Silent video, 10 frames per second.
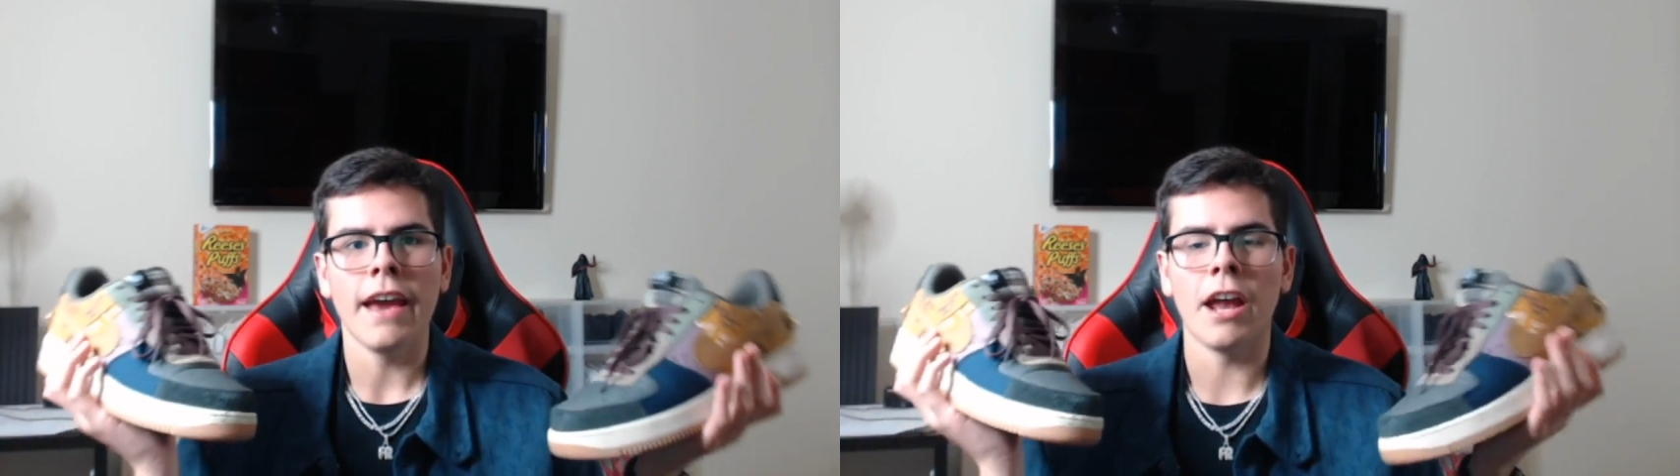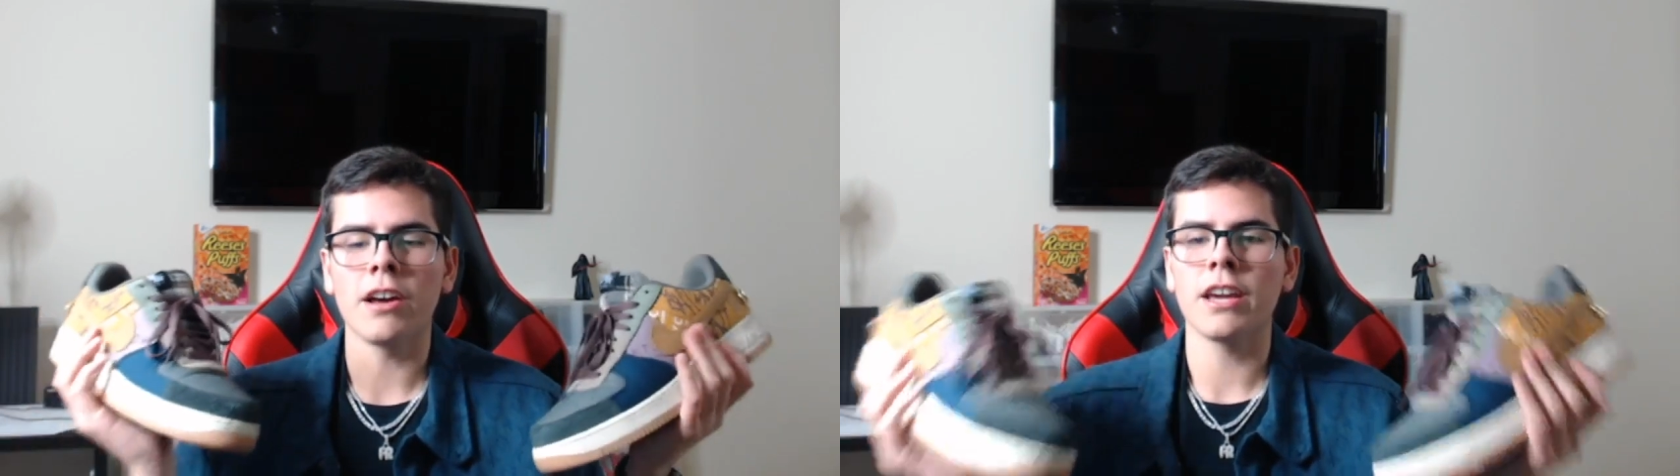
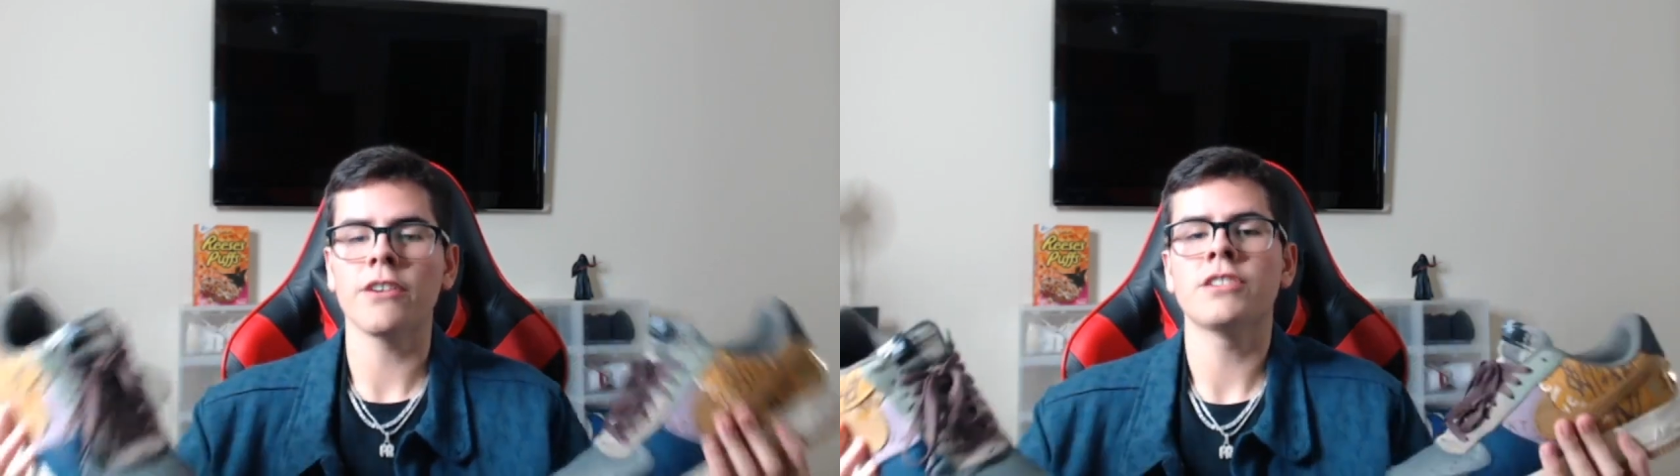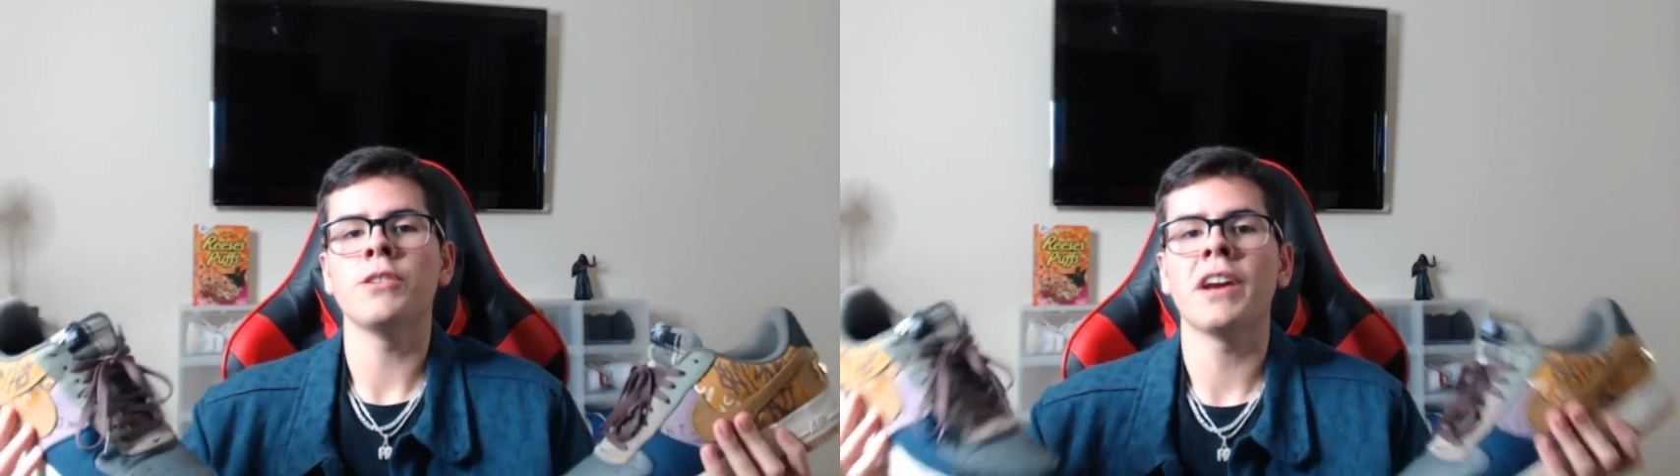and I'll
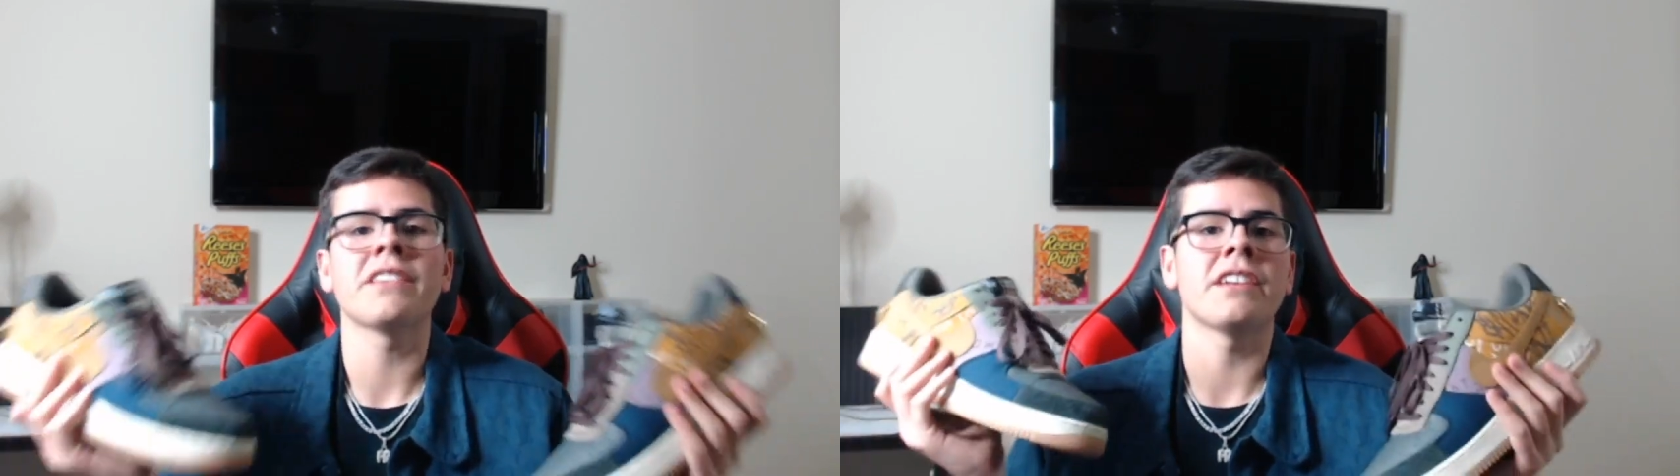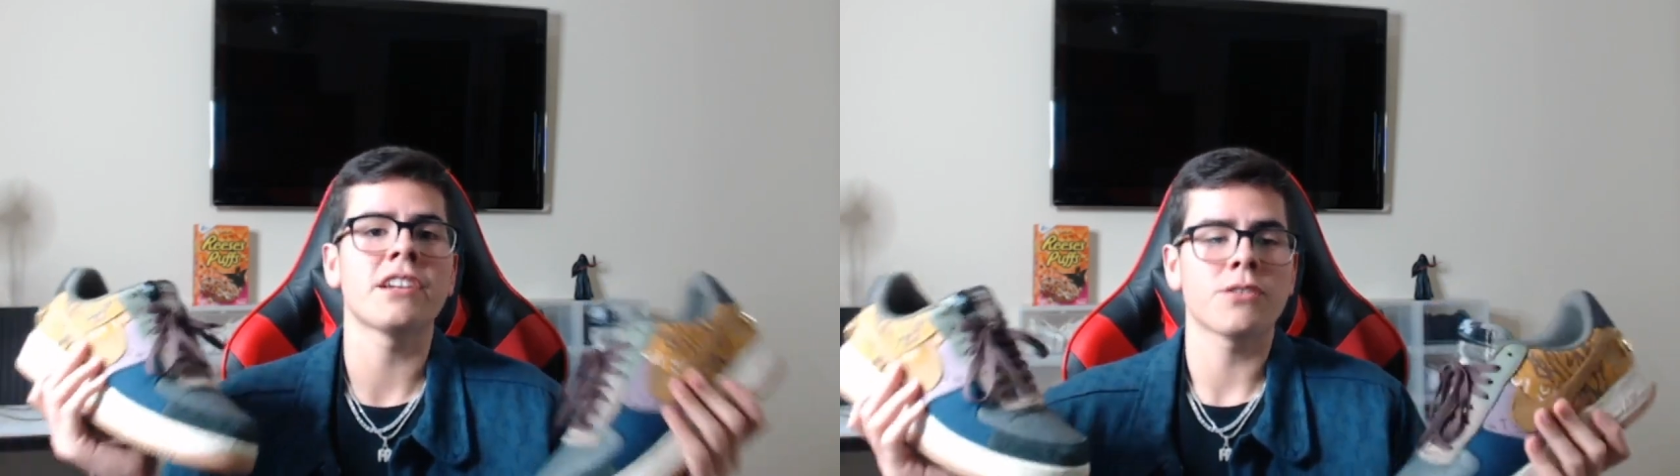guarantee you
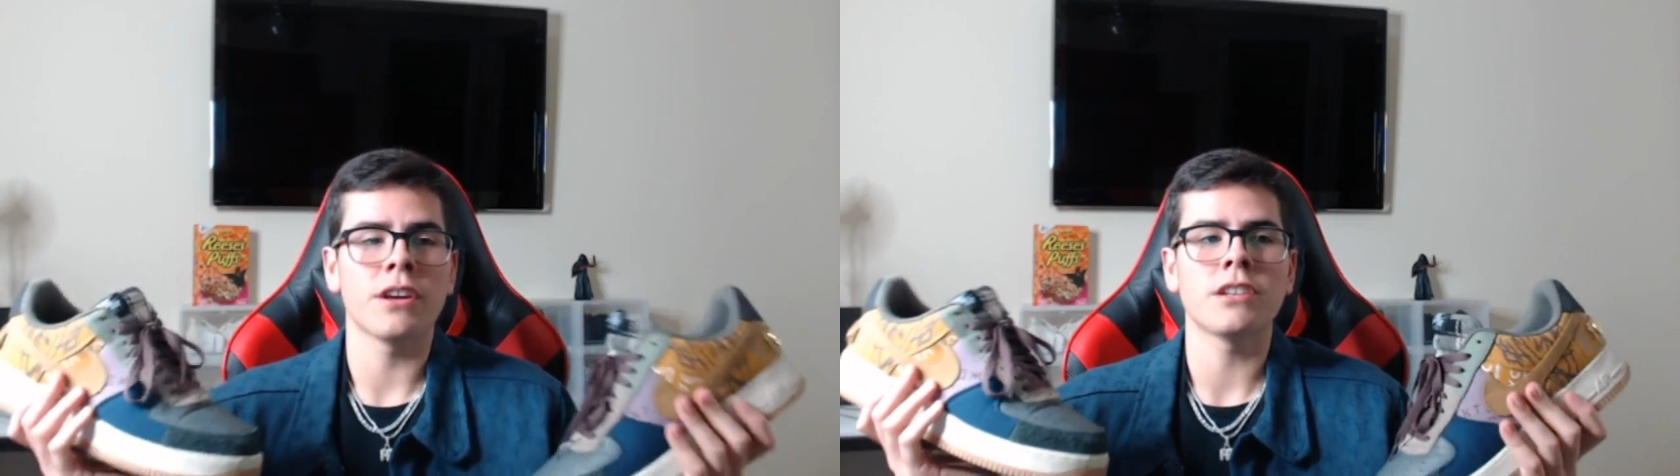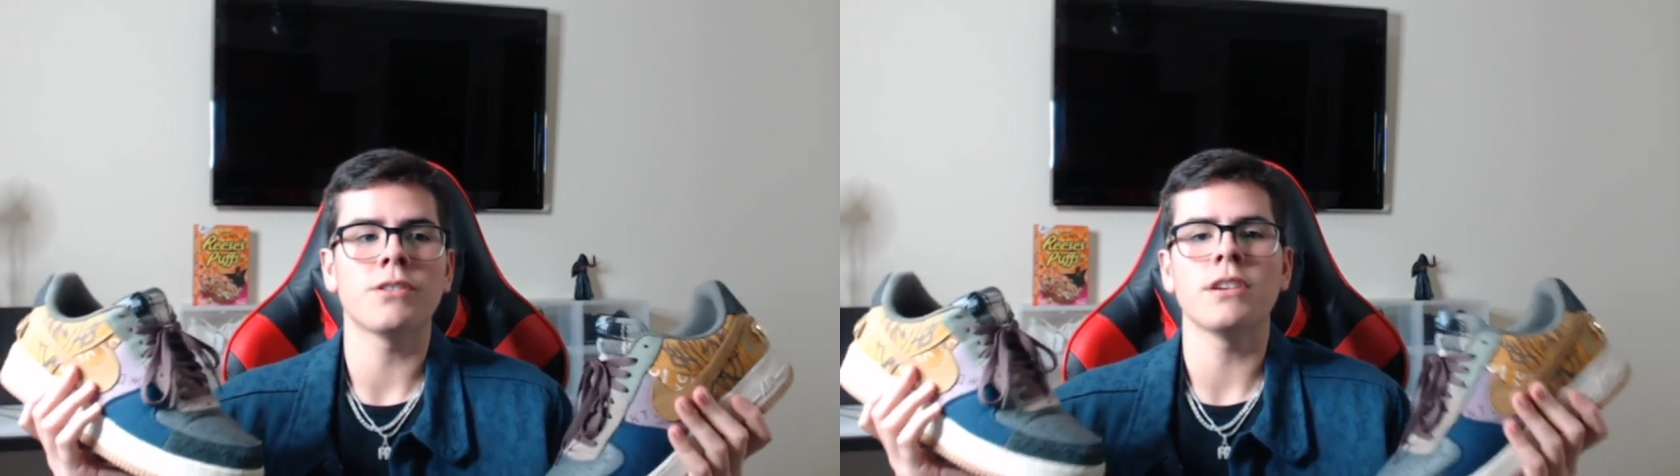guys an extra
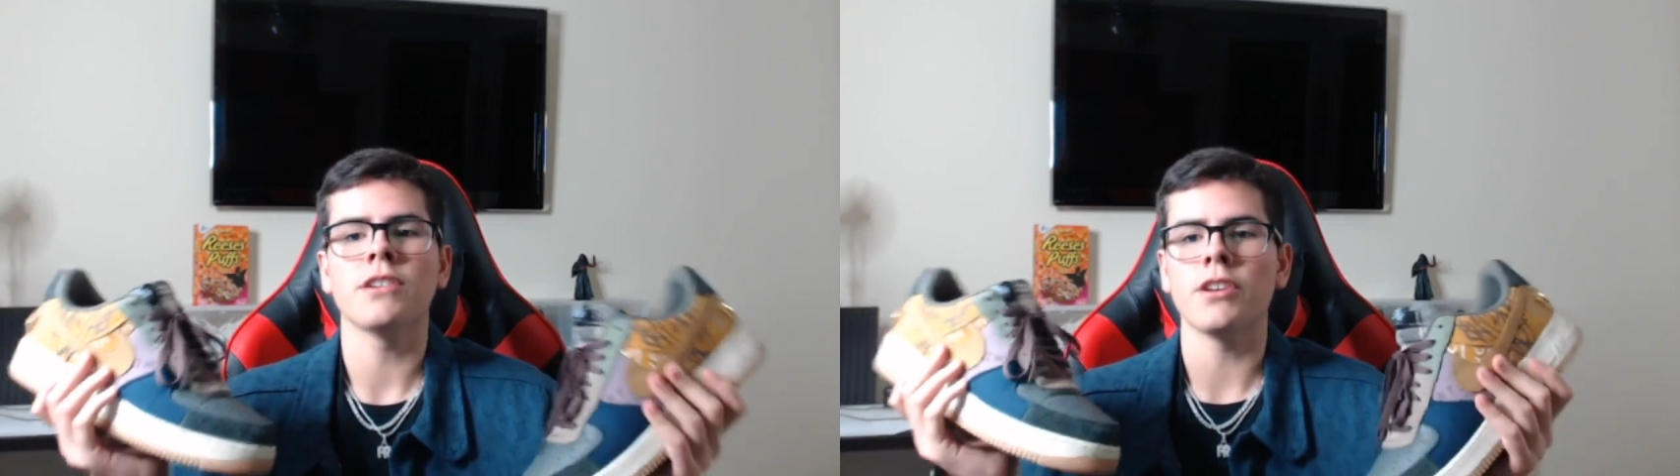entry.